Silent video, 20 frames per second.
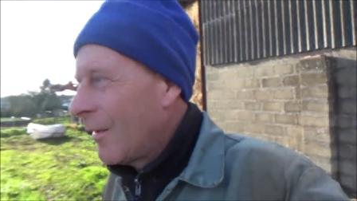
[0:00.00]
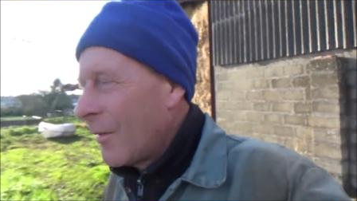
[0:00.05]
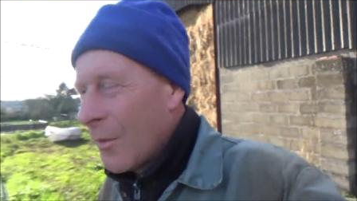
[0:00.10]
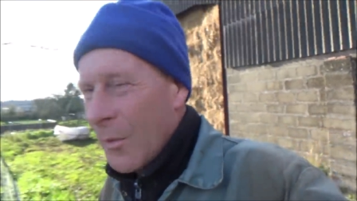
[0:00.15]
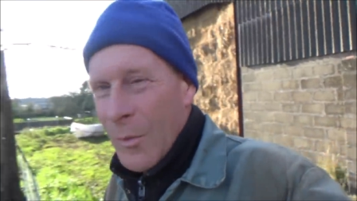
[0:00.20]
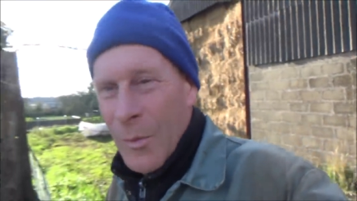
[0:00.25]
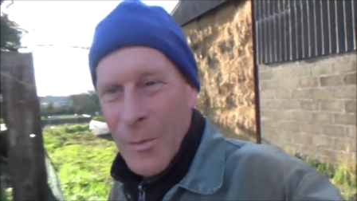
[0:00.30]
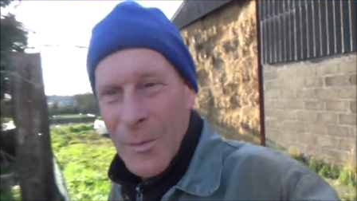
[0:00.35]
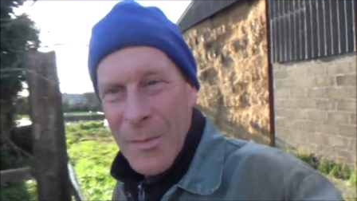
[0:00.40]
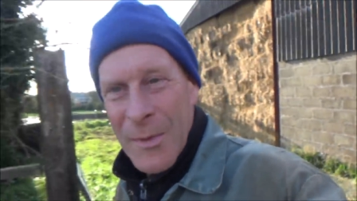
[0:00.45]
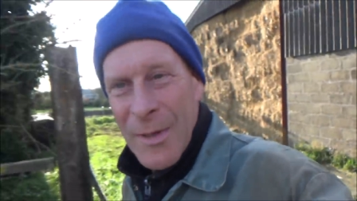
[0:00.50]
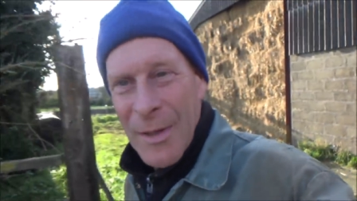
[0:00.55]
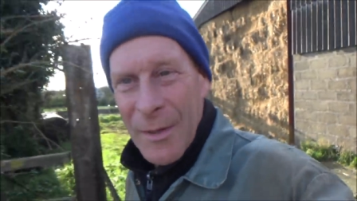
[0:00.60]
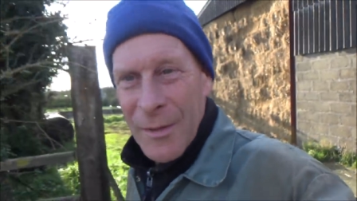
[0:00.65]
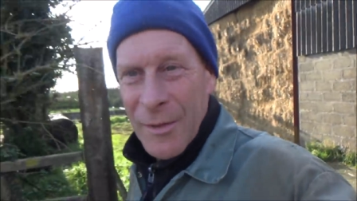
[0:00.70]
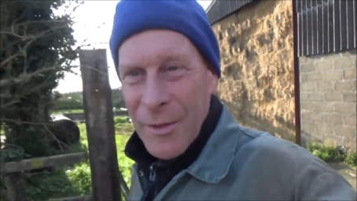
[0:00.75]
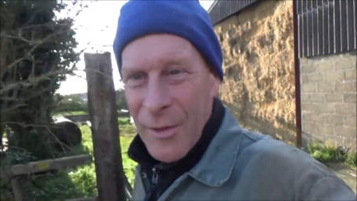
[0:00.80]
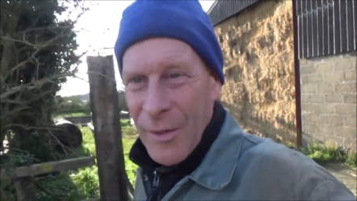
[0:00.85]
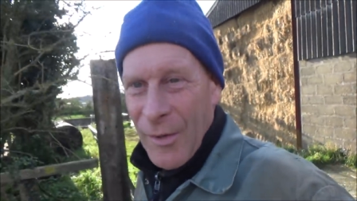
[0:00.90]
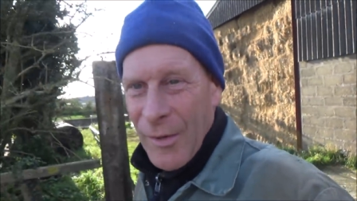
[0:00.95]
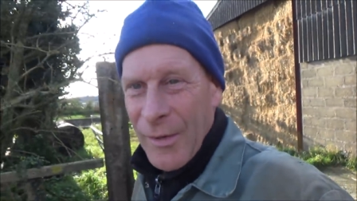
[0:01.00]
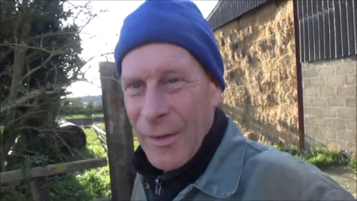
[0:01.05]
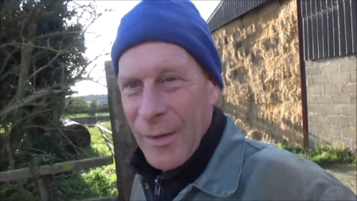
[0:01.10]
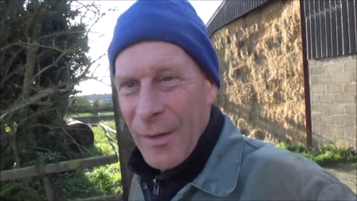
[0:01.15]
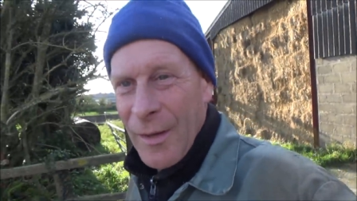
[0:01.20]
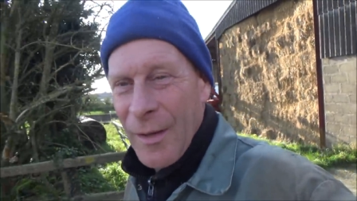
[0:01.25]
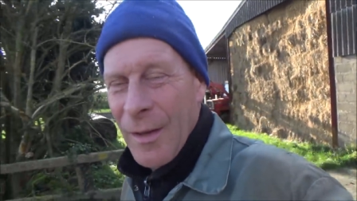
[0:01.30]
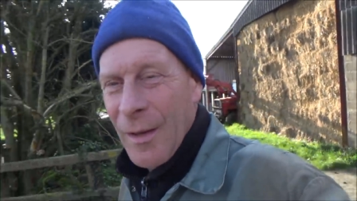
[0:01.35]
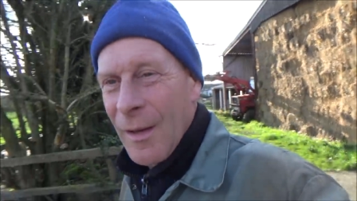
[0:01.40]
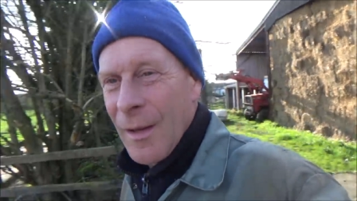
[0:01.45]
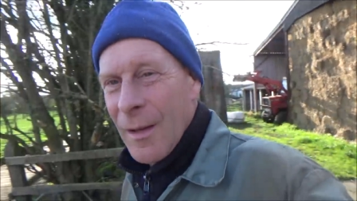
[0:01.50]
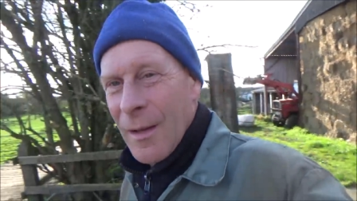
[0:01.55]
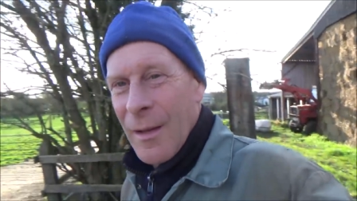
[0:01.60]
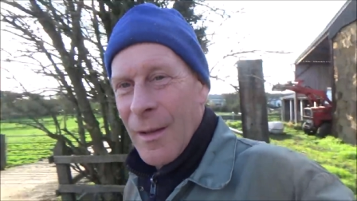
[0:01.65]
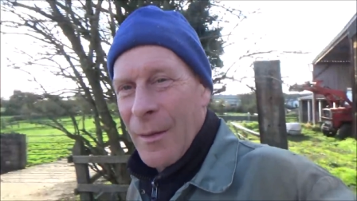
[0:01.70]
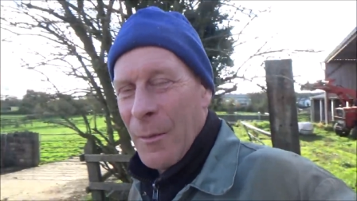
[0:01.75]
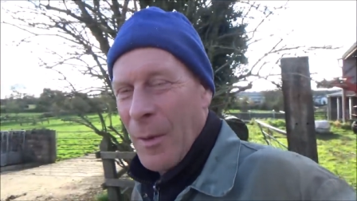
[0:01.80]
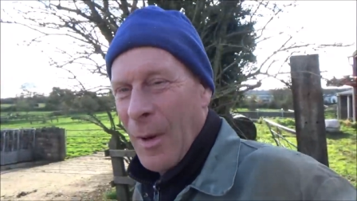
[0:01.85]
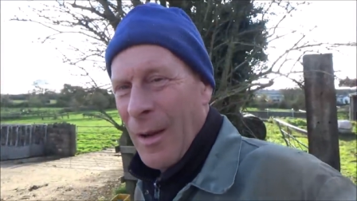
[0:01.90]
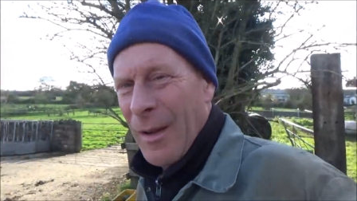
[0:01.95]
Autumn sunshine.
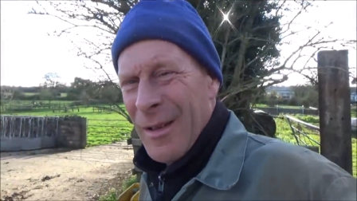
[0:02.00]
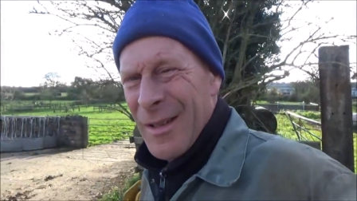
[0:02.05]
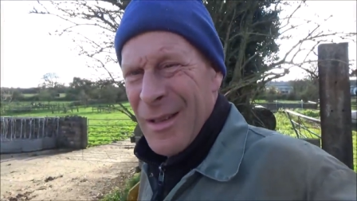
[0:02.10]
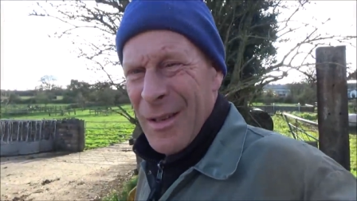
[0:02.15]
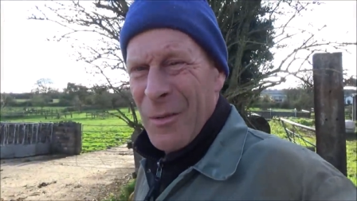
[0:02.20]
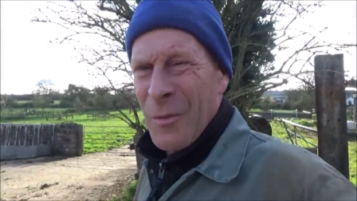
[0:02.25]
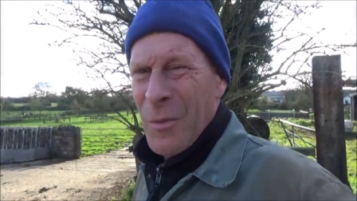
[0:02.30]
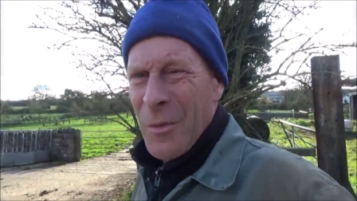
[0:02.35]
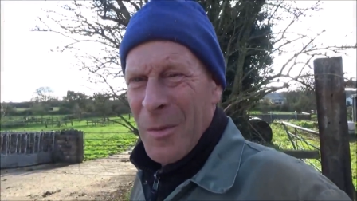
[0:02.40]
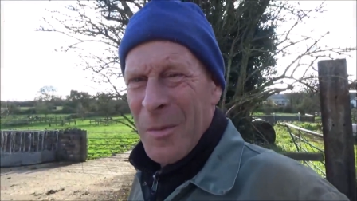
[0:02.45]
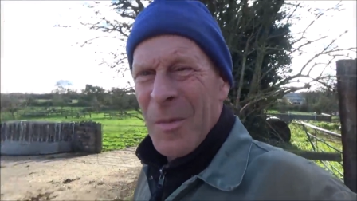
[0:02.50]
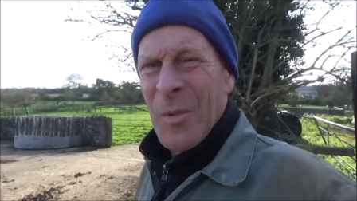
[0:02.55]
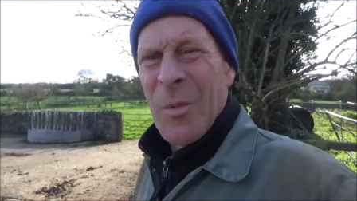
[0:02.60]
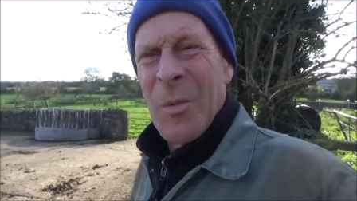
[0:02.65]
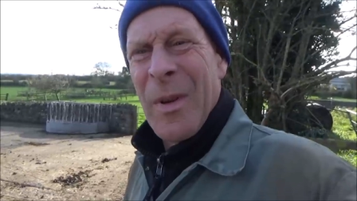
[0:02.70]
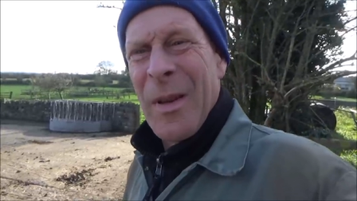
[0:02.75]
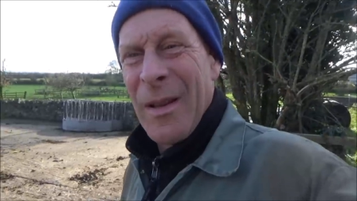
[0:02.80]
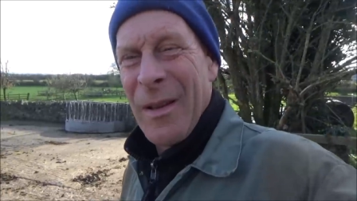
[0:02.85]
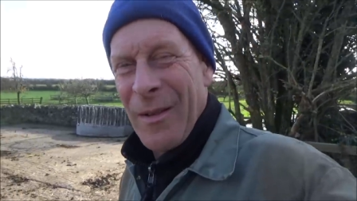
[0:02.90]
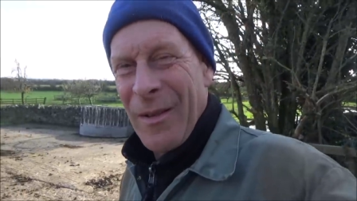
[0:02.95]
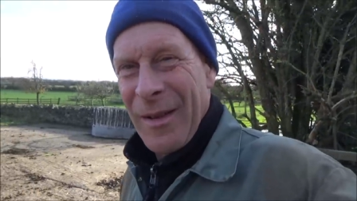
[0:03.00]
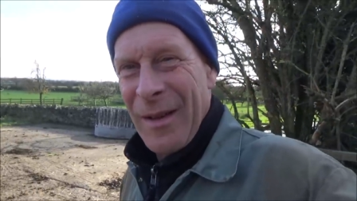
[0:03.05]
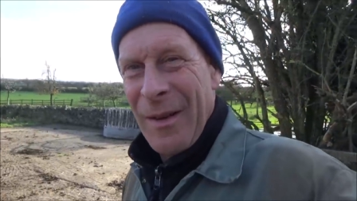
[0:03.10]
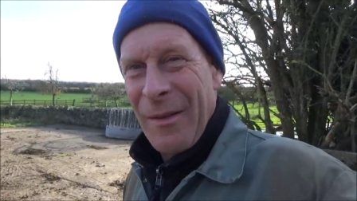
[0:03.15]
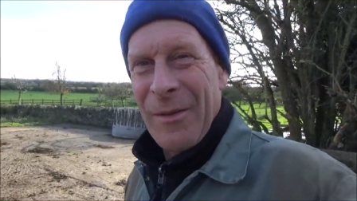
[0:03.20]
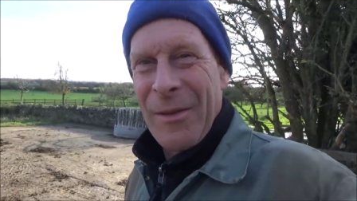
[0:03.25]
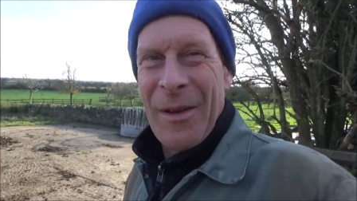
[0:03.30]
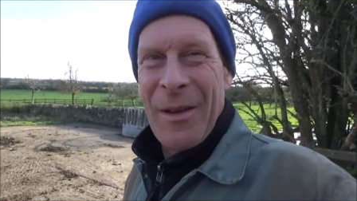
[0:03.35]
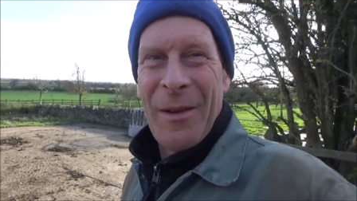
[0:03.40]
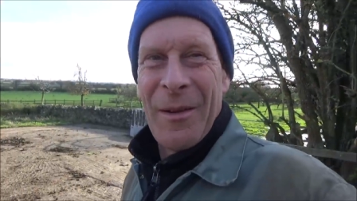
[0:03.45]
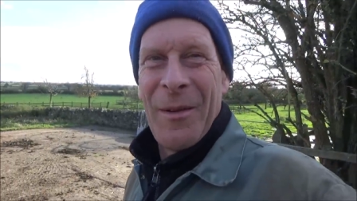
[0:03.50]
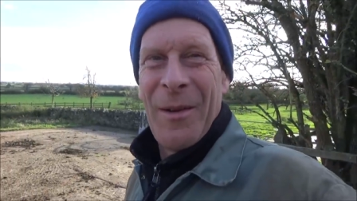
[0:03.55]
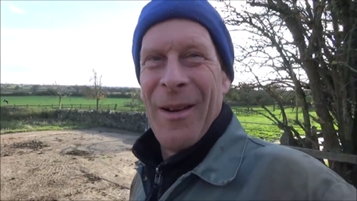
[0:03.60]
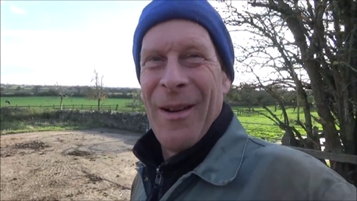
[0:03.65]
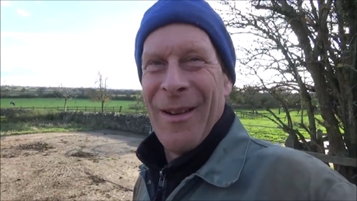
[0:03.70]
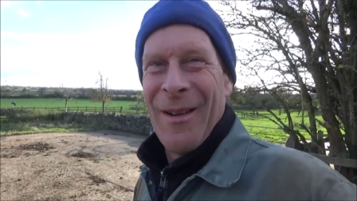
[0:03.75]
Well, is it autumn or winter? I never know.